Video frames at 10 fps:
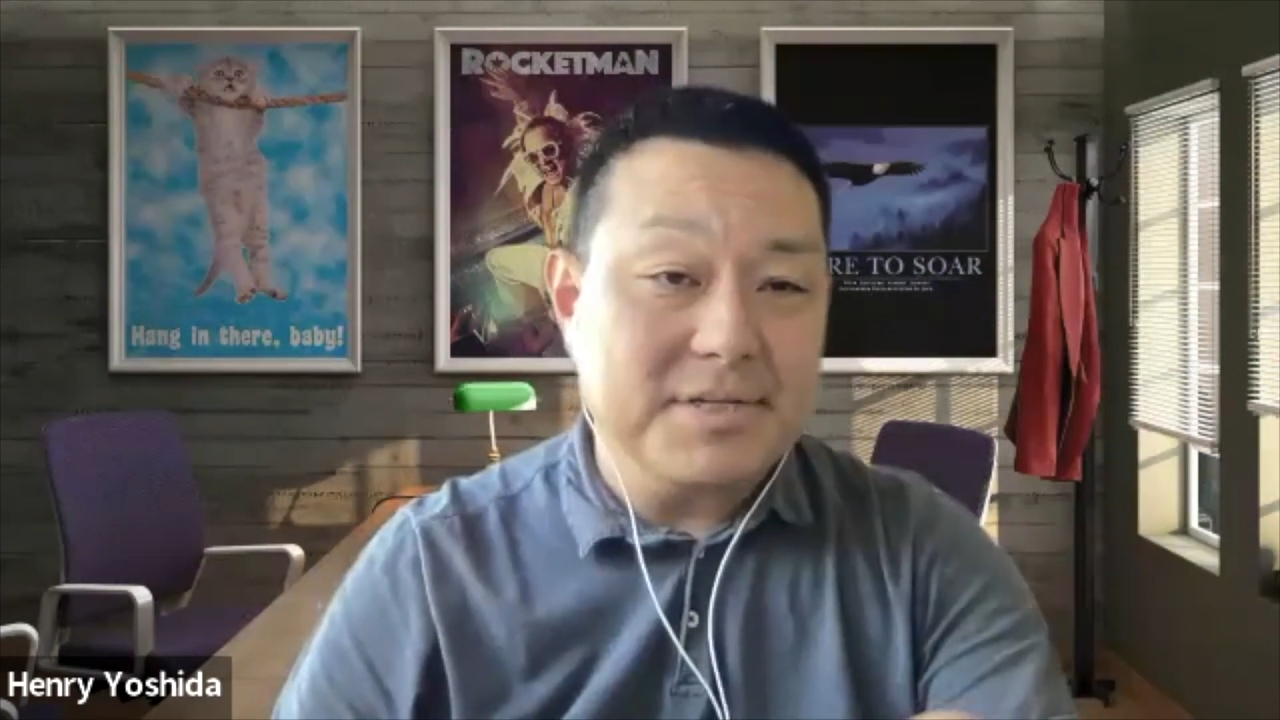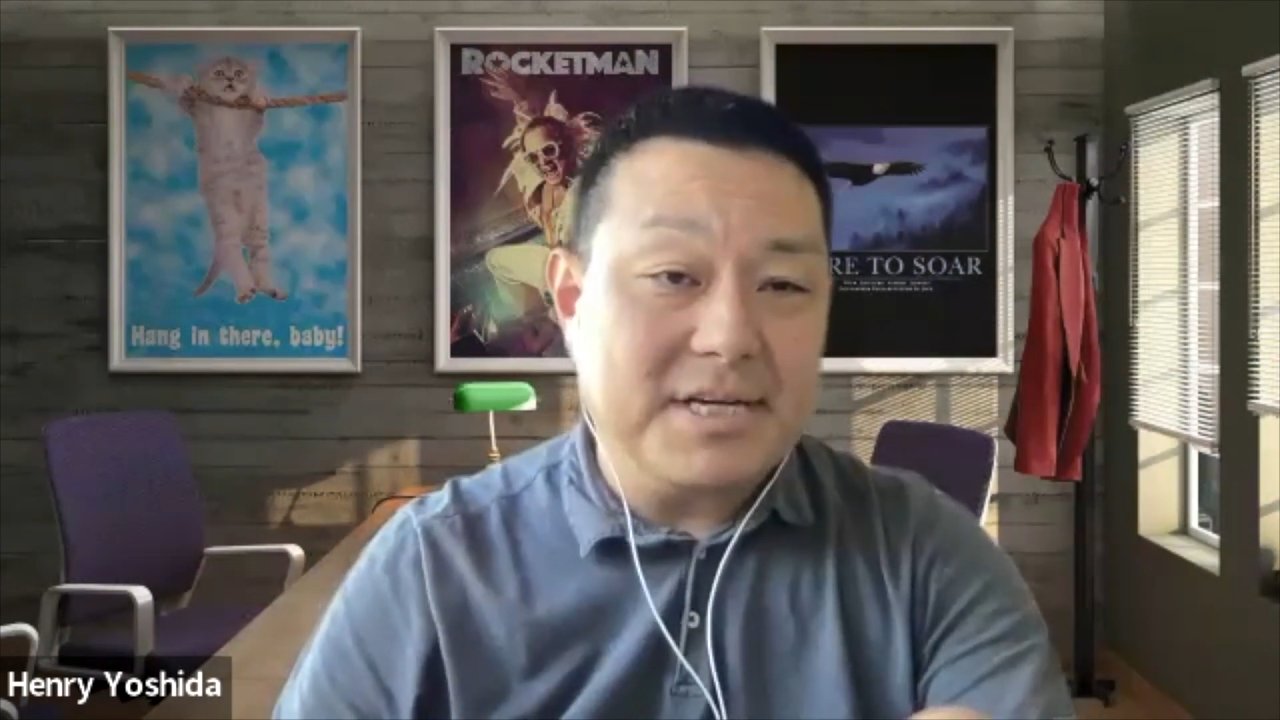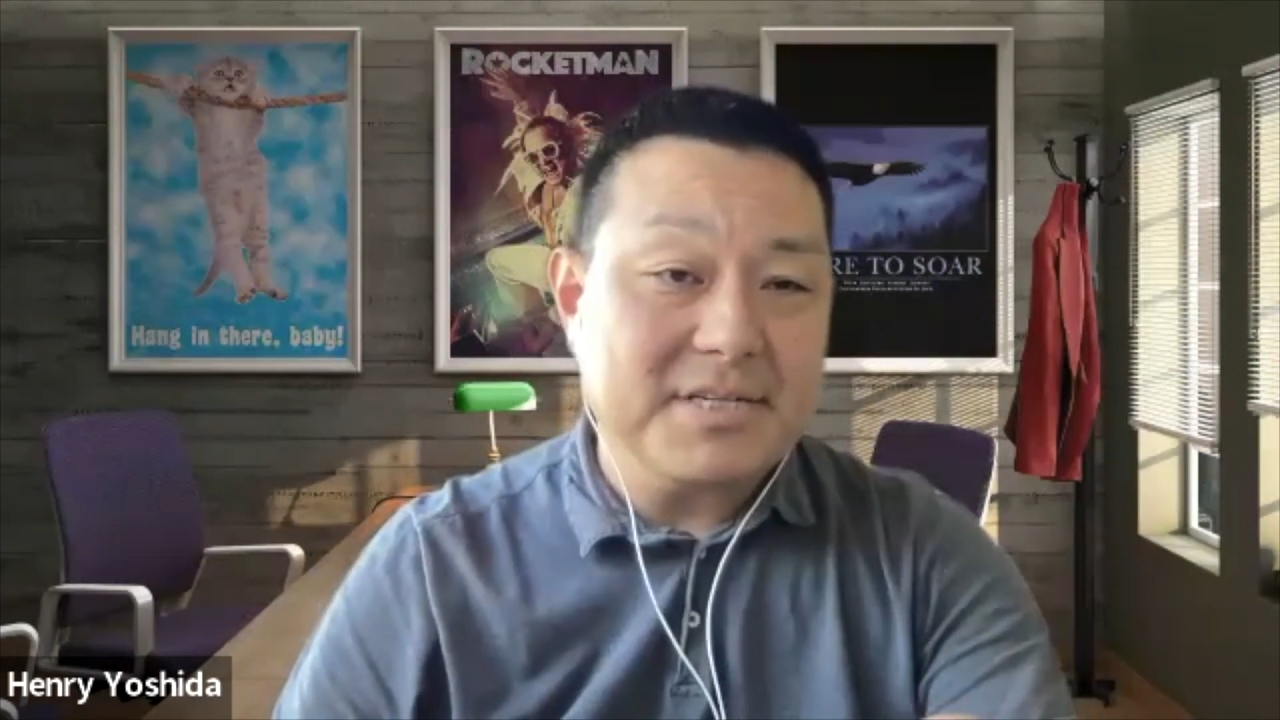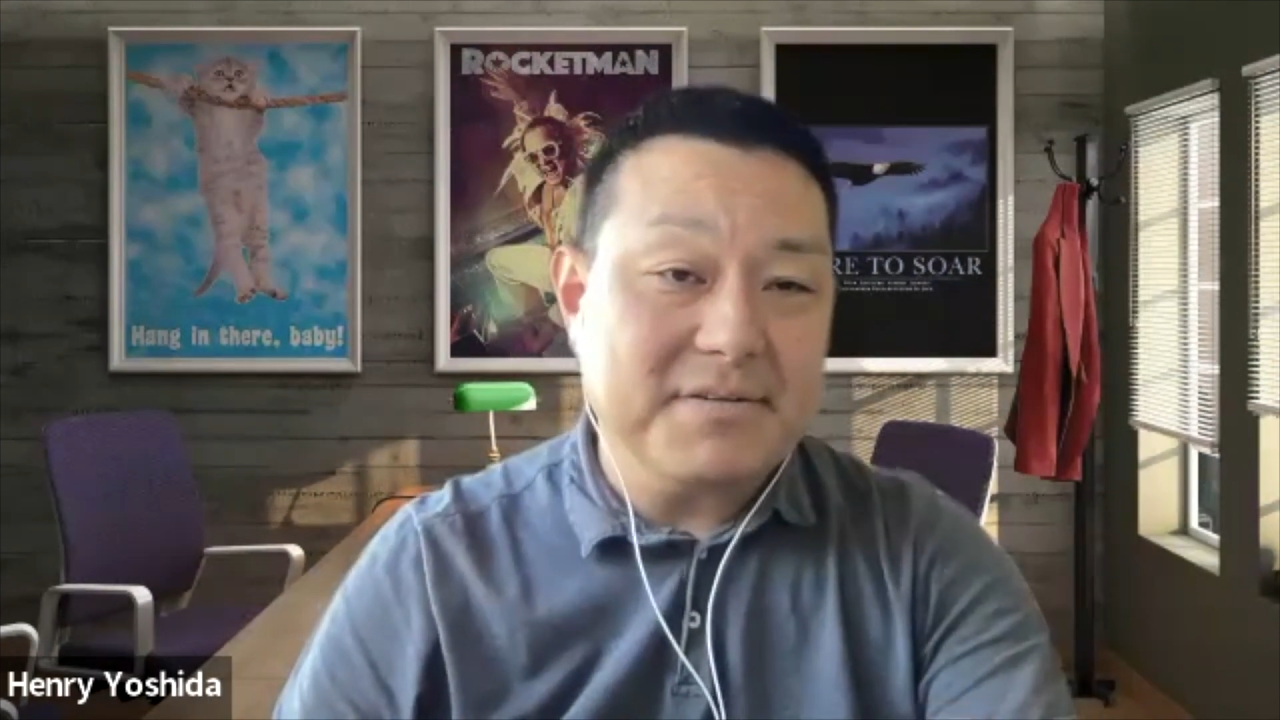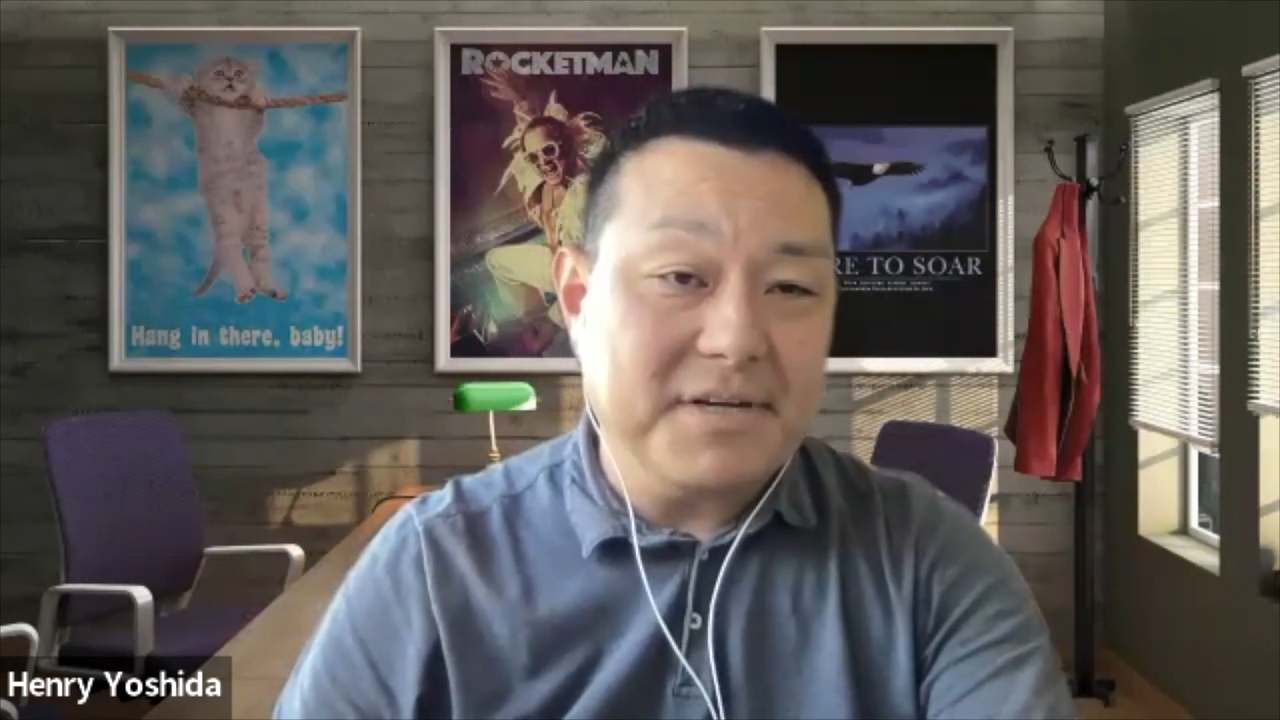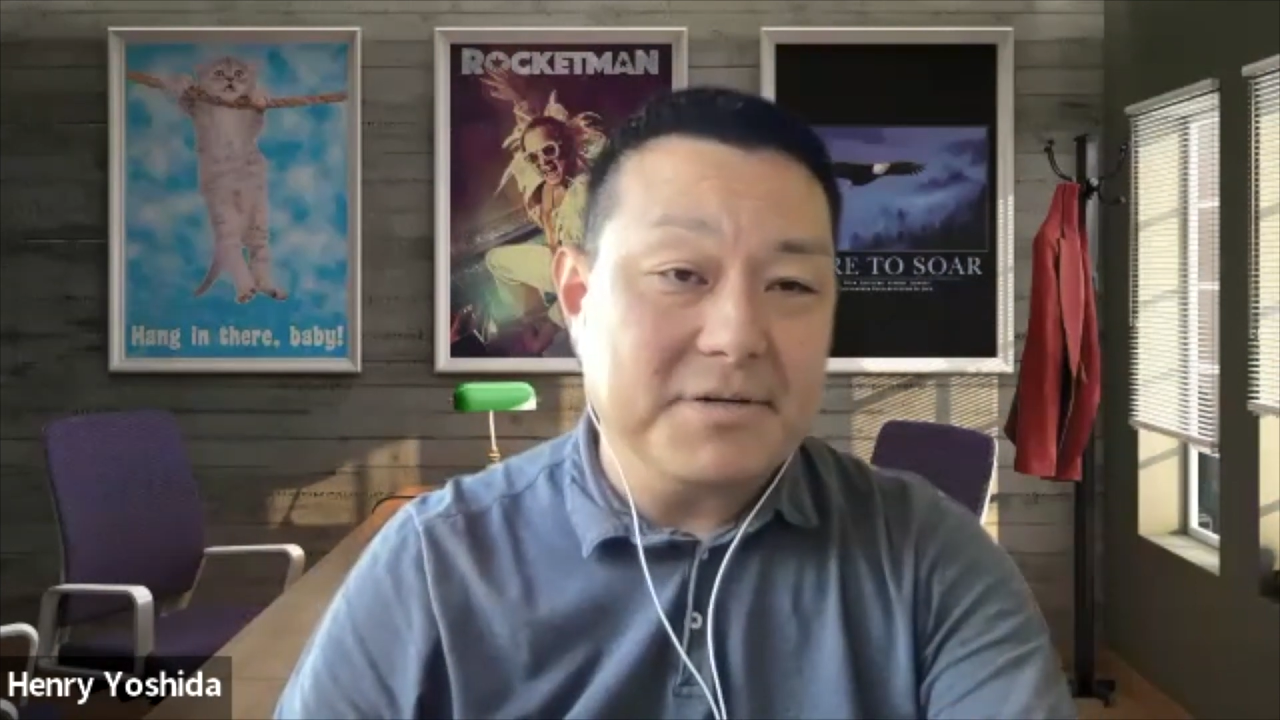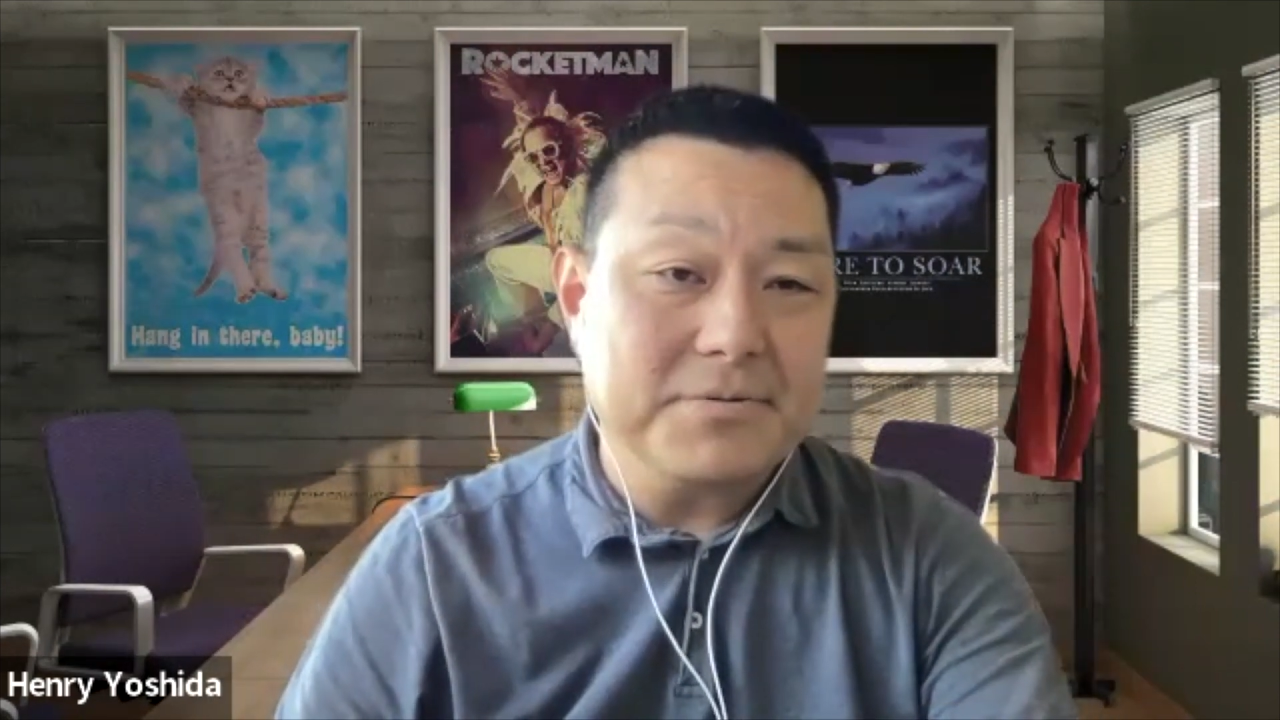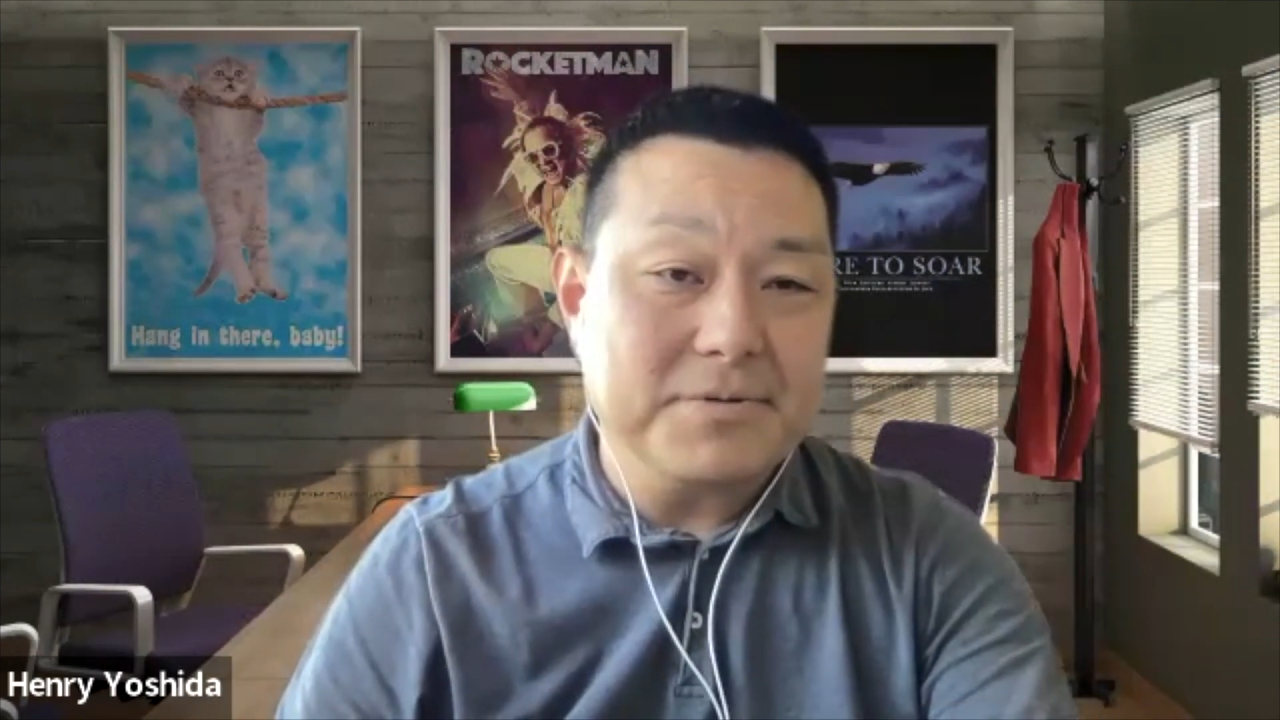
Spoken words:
tax advantage